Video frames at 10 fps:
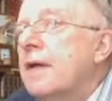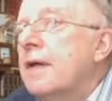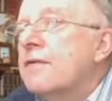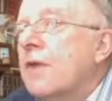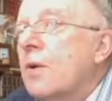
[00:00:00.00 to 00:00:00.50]

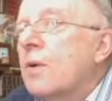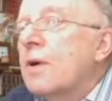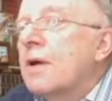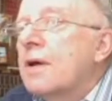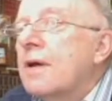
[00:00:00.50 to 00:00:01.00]
And
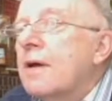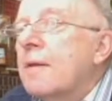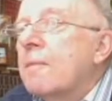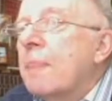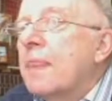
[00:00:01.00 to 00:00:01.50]
so
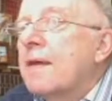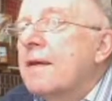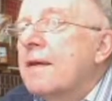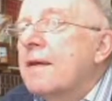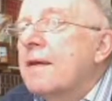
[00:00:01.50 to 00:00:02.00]

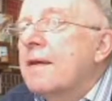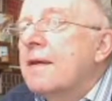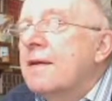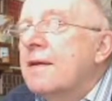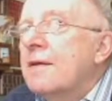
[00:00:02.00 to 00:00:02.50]

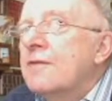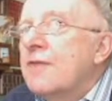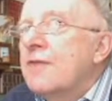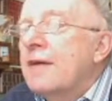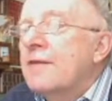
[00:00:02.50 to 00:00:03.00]

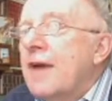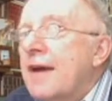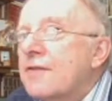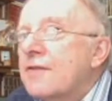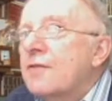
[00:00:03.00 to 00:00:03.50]
it
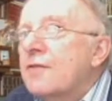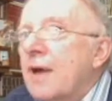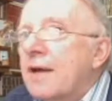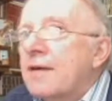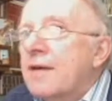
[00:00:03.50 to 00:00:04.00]
acts, if you
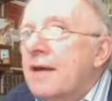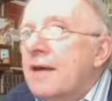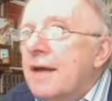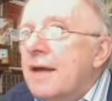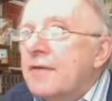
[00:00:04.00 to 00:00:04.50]
like,
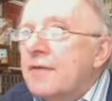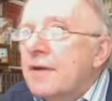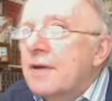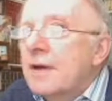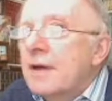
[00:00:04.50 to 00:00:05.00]
as
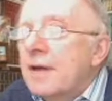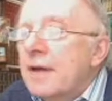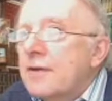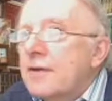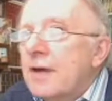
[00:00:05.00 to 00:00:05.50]

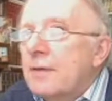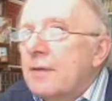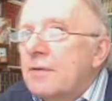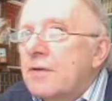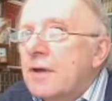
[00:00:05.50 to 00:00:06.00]
a
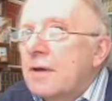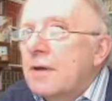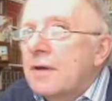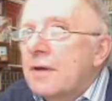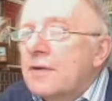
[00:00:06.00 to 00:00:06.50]

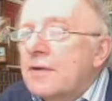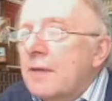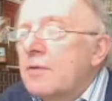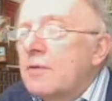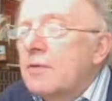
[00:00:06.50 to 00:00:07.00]

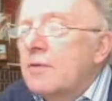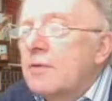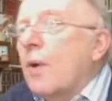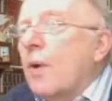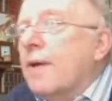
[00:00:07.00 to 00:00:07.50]

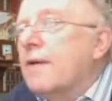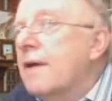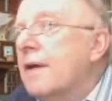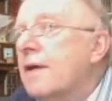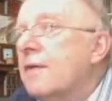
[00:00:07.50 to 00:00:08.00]
counterpoint
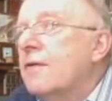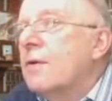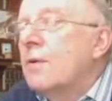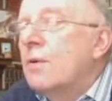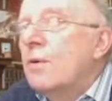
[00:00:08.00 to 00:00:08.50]

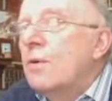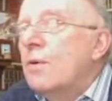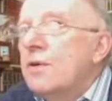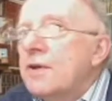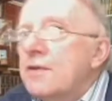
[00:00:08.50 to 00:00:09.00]
to all
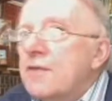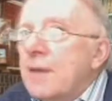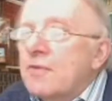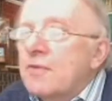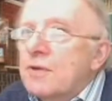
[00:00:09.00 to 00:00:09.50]
the
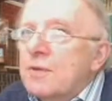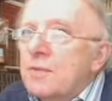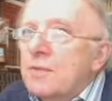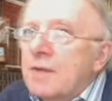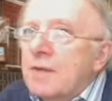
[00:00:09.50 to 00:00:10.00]
attempts which are
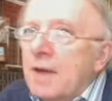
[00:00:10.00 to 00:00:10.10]
being